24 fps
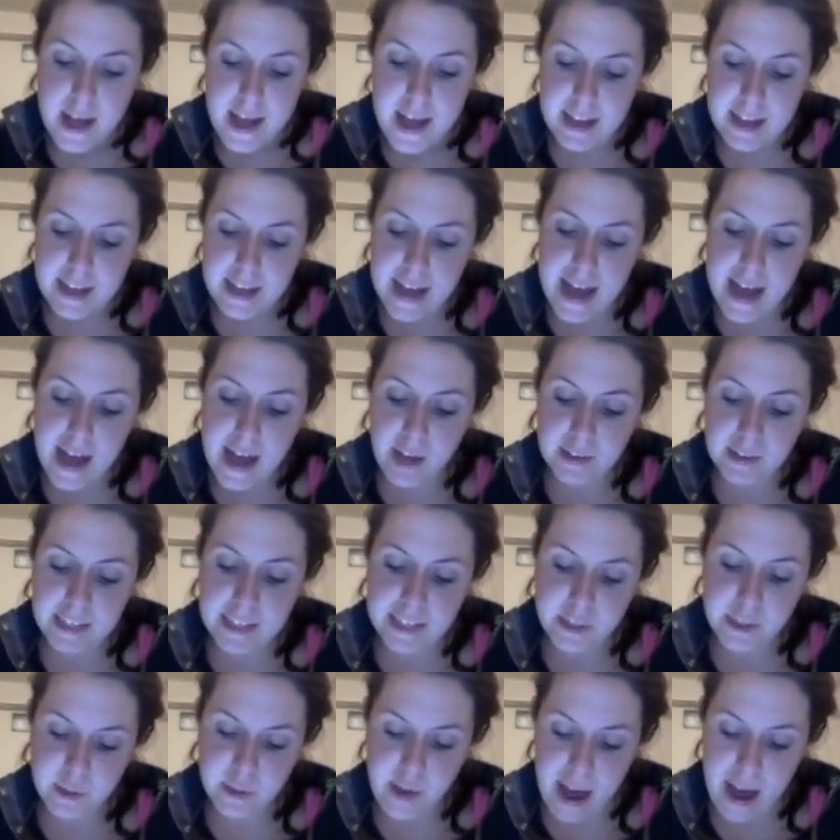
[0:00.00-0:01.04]
And now
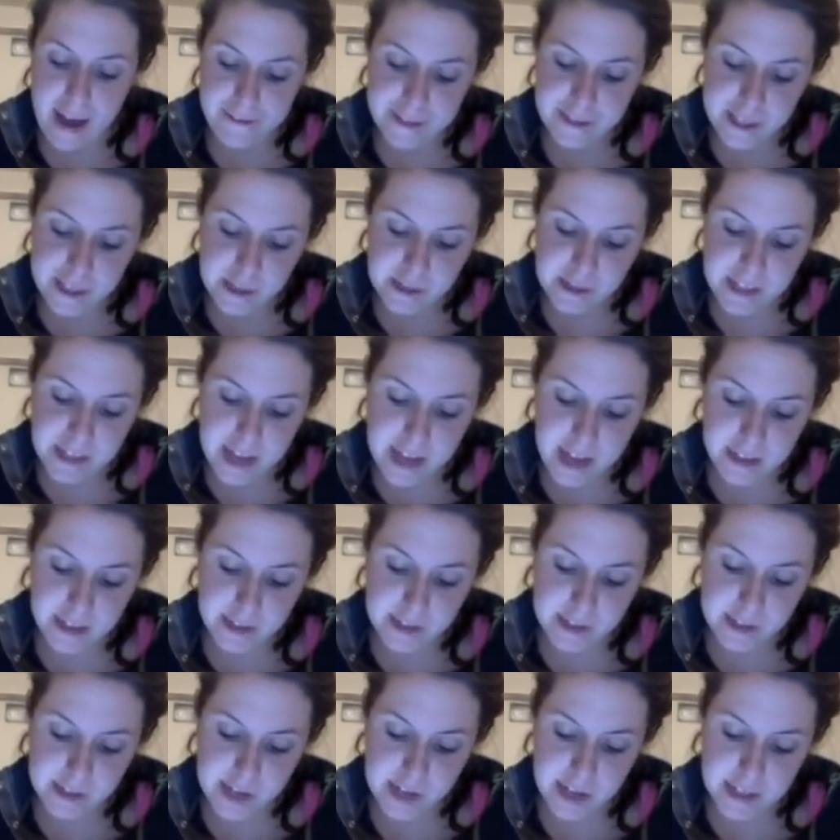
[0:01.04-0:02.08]
let's graph. So sine
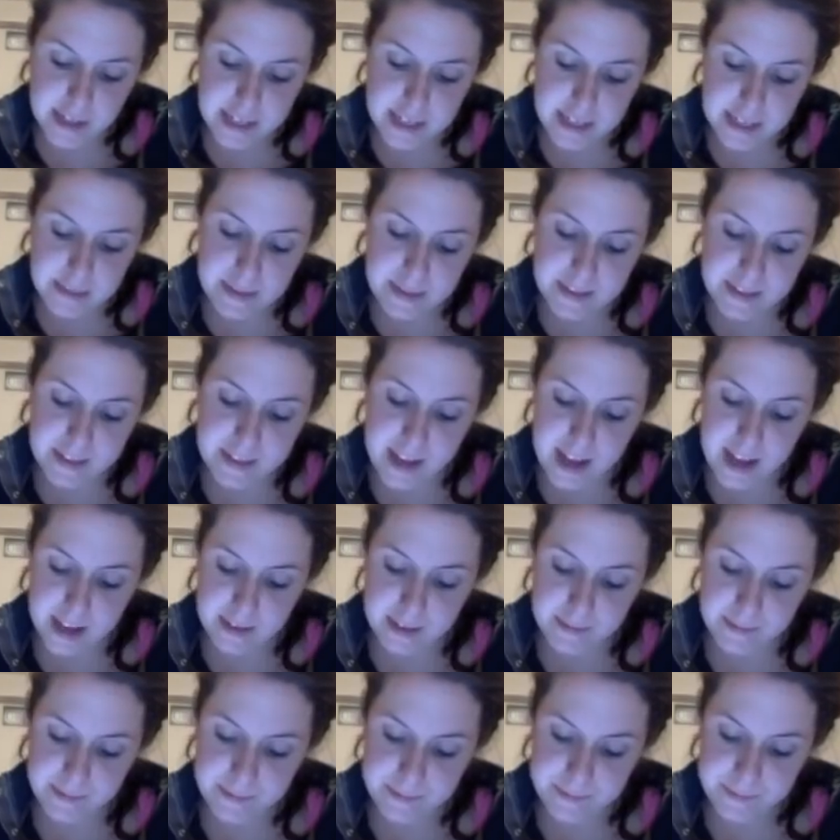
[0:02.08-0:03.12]
starts at its
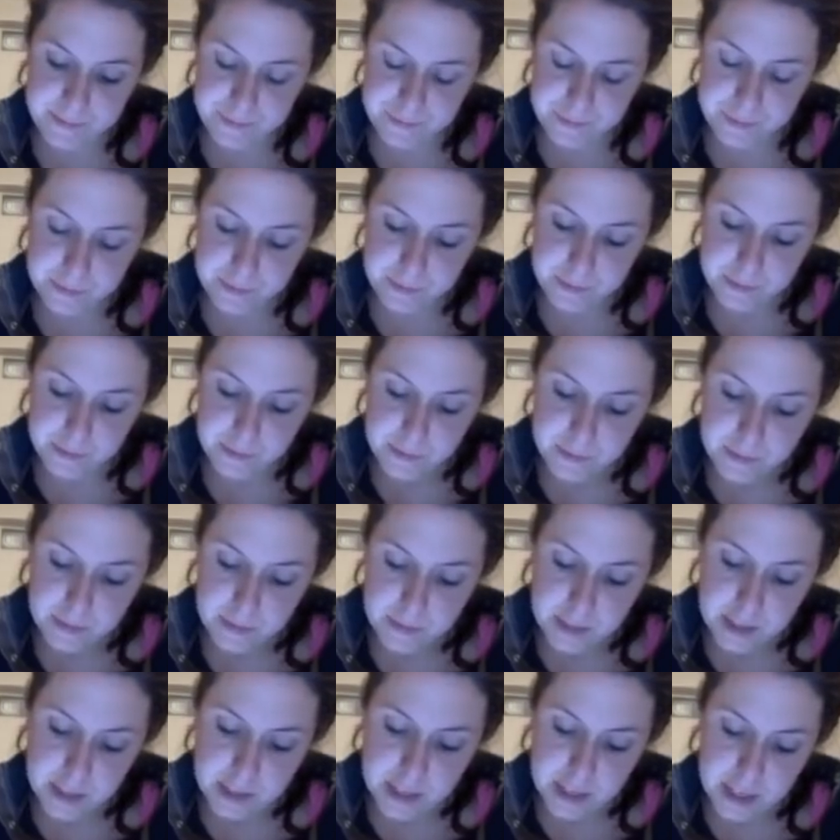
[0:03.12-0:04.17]
midline,
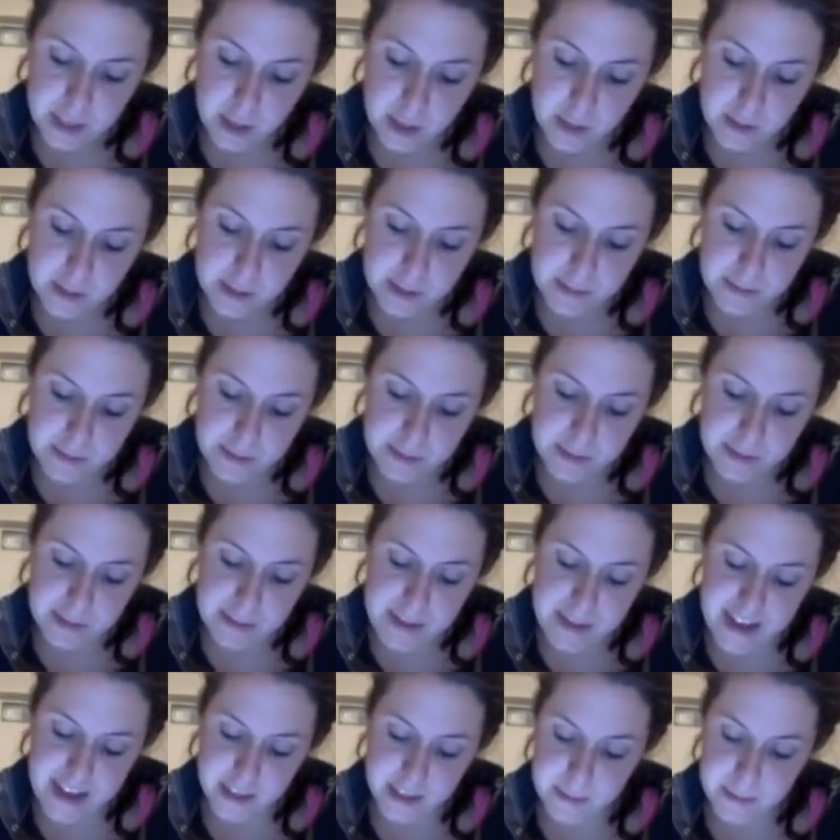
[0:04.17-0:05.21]
it goes up to its
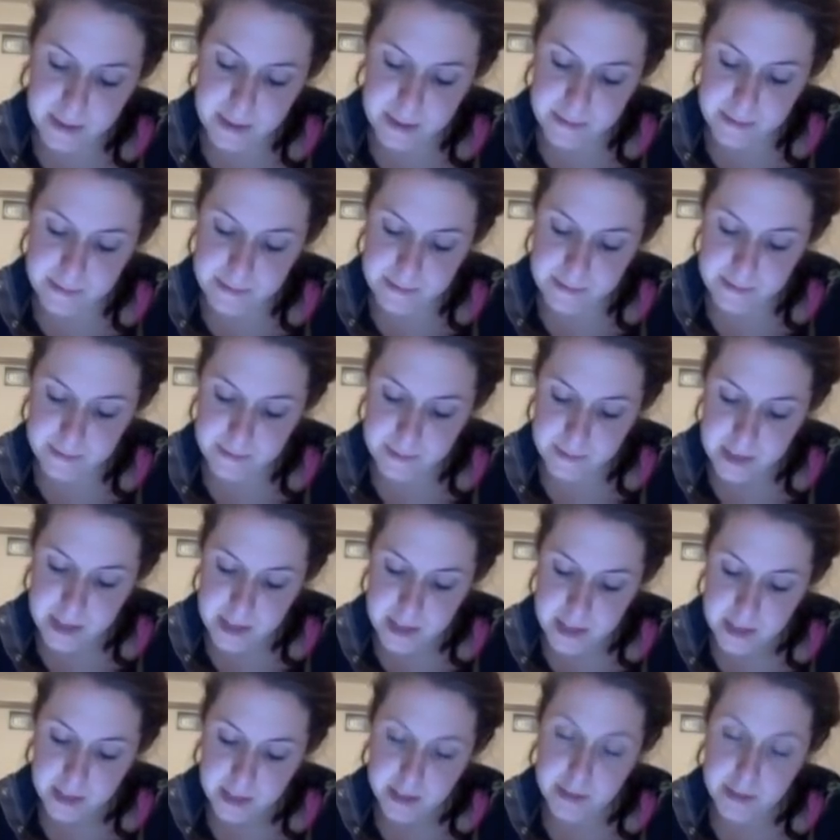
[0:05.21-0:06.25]
maximum,
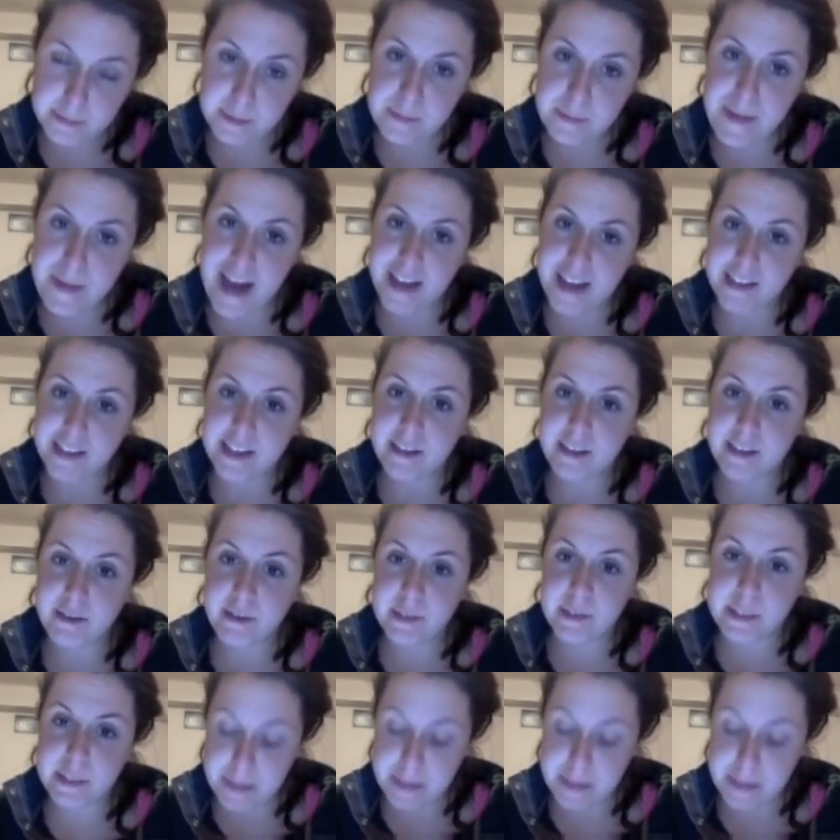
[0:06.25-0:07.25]
comes back down to its